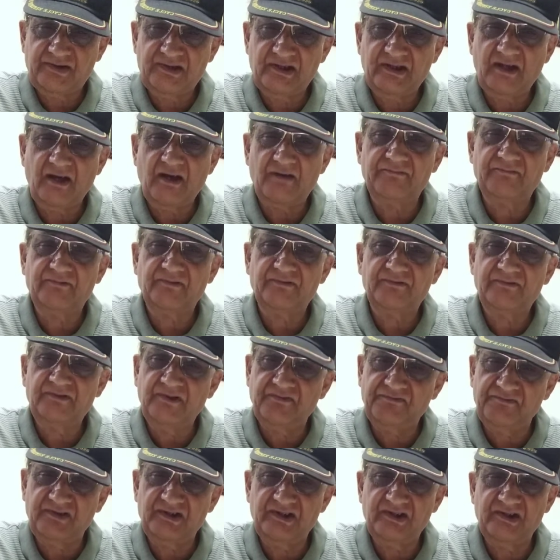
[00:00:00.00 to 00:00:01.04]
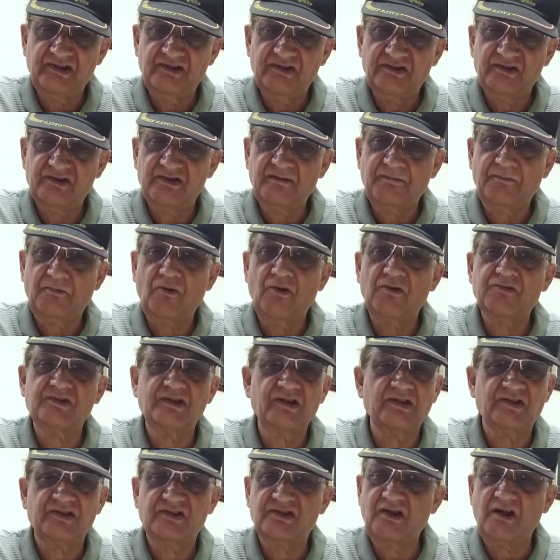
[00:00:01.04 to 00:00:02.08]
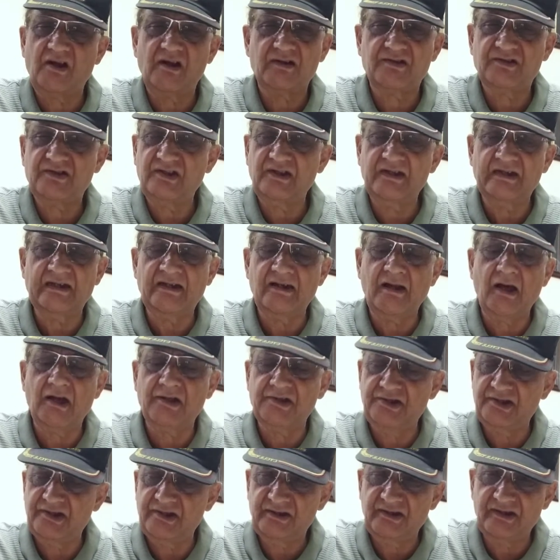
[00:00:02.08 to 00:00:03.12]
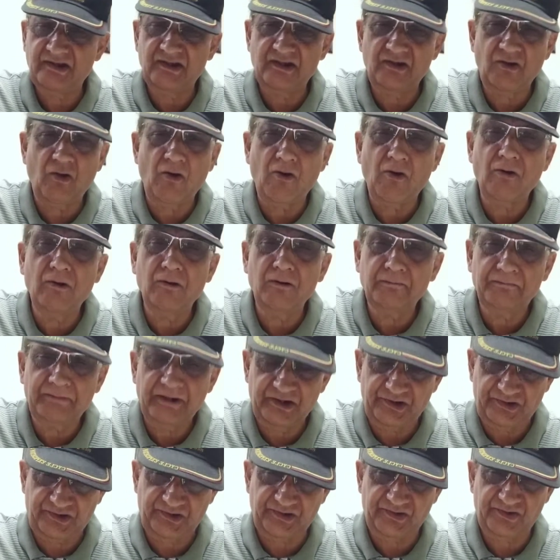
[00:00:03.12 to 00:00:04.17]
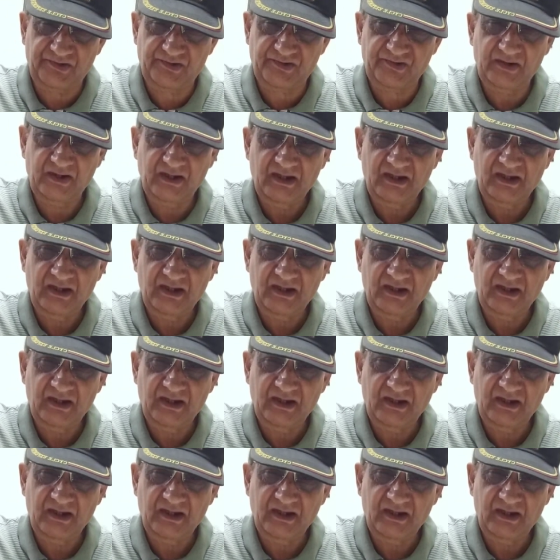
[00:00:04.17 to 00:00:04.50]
say after 50 years, the prostate starts enlarging in all patients.